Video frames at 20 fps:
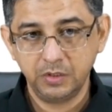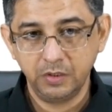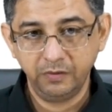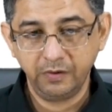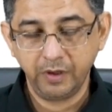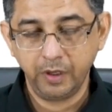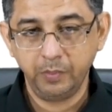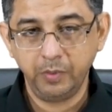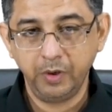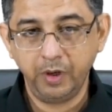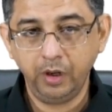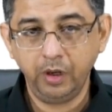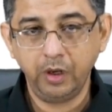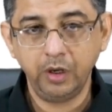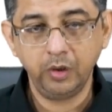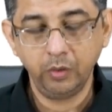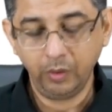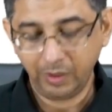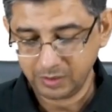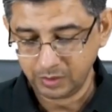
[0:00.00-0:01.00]
of diabetic
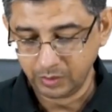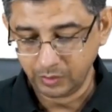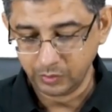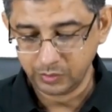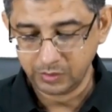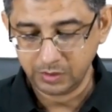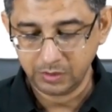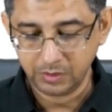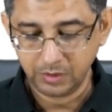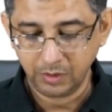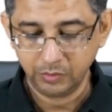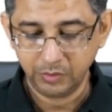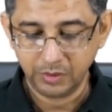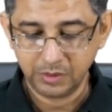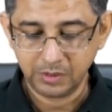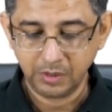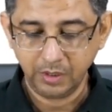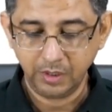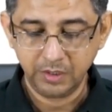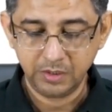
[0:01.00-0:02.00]
ketoacidosis? Now, this,
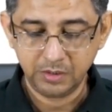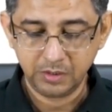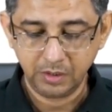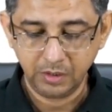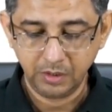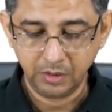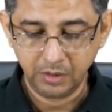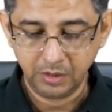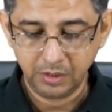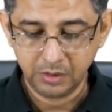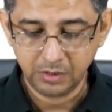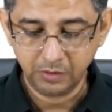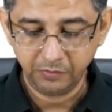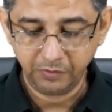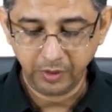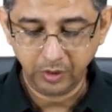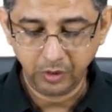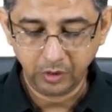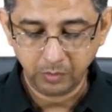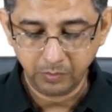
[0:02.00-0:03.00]
guys, is a
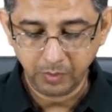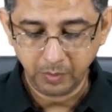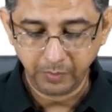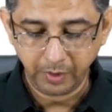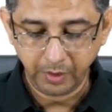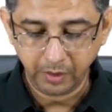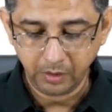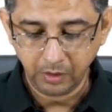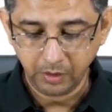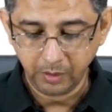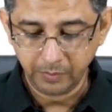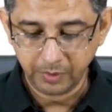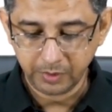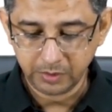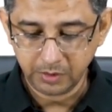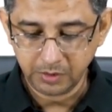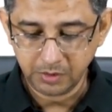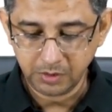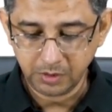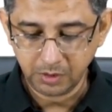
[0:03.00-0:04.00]
very common medical
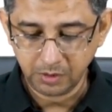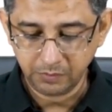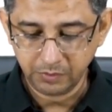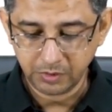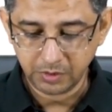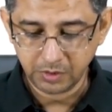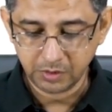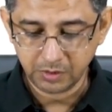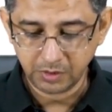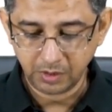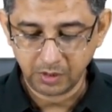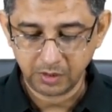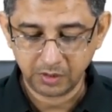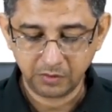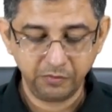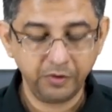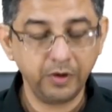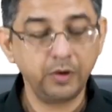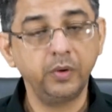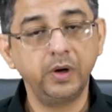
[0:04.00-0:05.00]
emergency which is
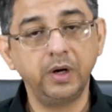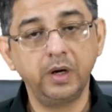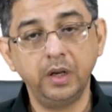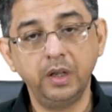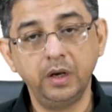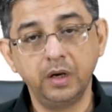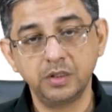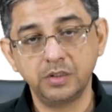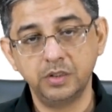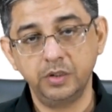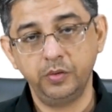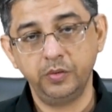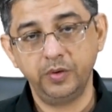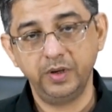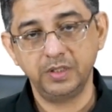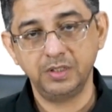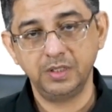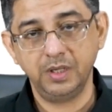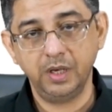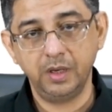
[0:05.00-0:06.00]
frequently asked in an
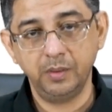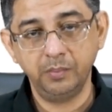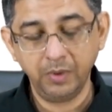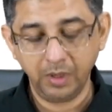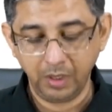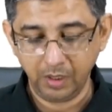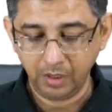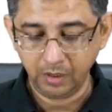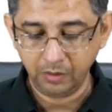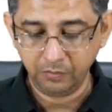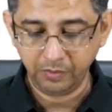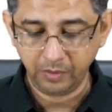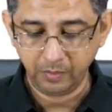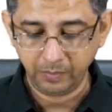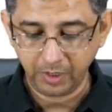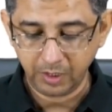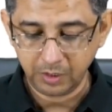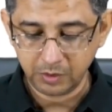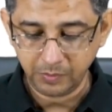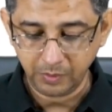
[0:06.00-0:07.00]
exam. And for
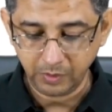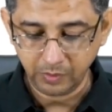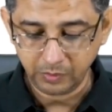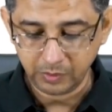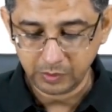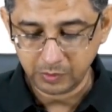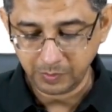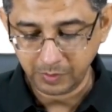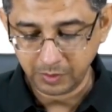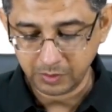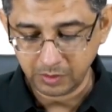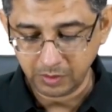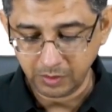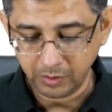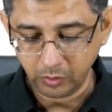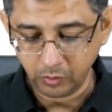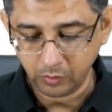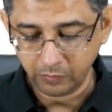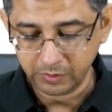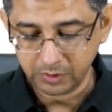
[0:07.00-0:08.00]
management of this patient,
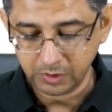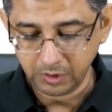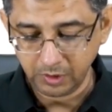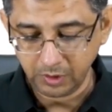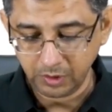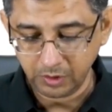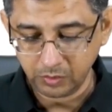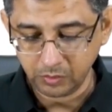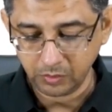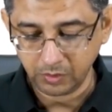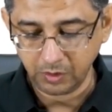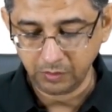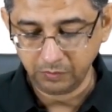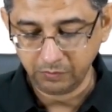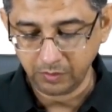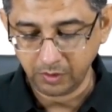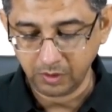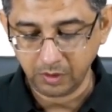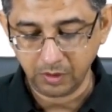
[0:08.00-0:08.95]
you obviously need to give